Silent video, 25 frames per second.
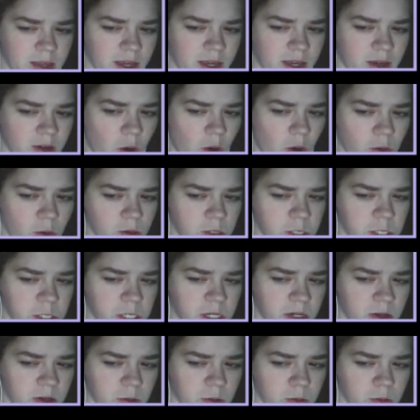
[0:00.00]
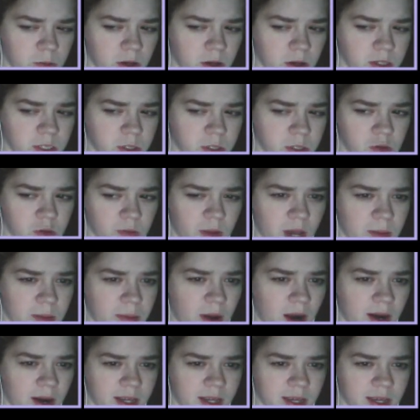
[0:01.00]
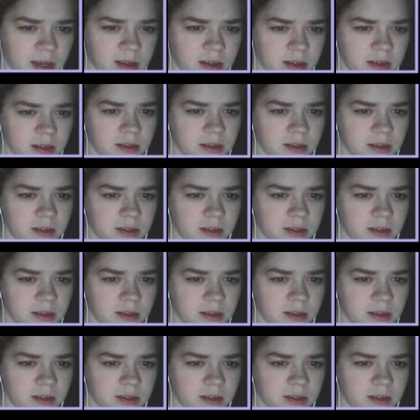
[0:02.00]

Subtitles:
a cold chill runs through my body.